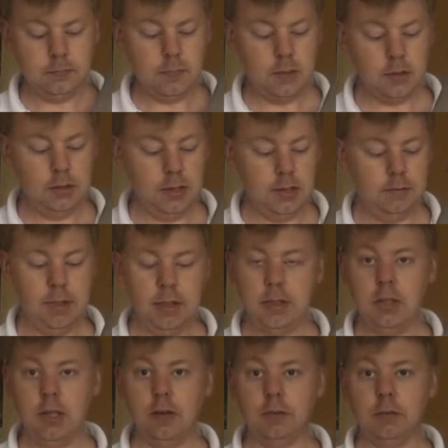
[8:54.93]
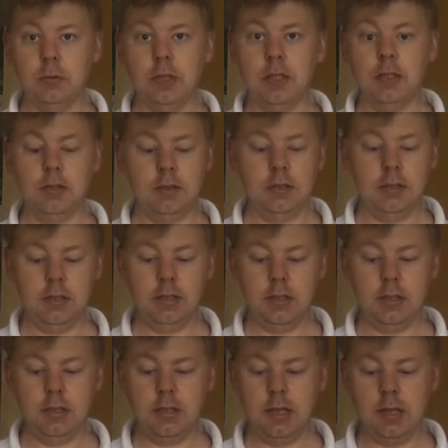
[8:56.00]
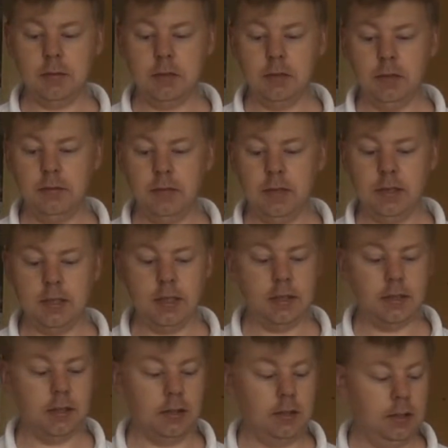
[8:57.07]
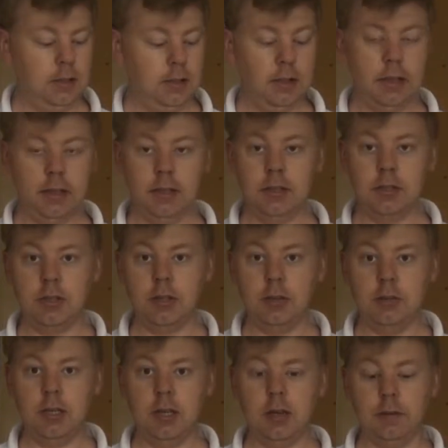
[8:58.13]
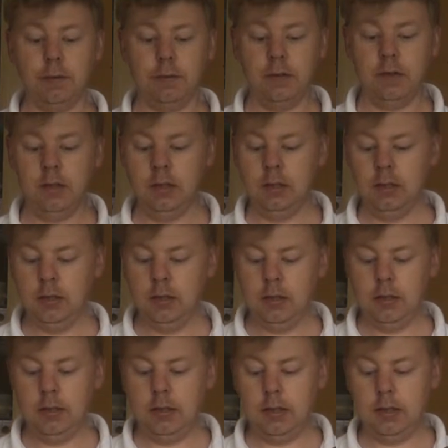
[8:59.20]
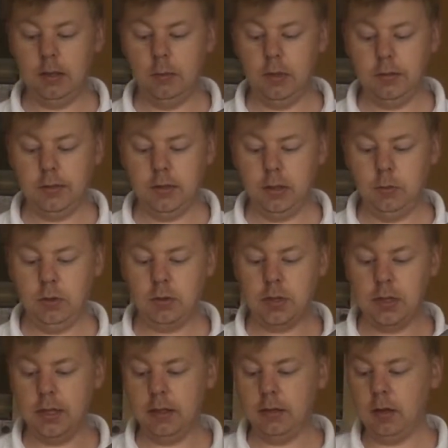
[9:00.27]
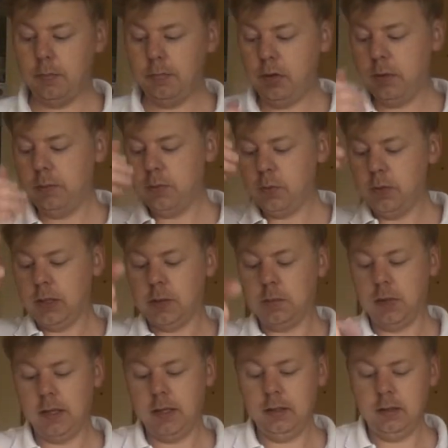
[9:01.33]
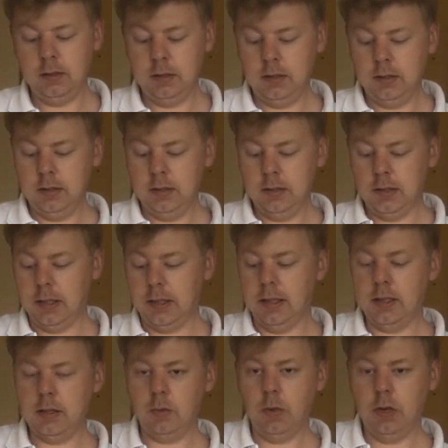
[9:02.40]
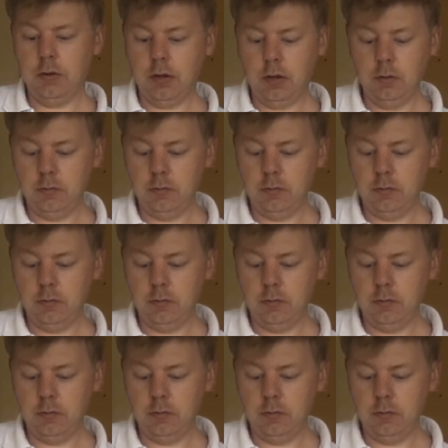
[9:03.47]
I'm really chuffed with this. This is absolutely fantastic, and it is so tough. Now one thing I will say, there are problems with this plane, and it is a well-known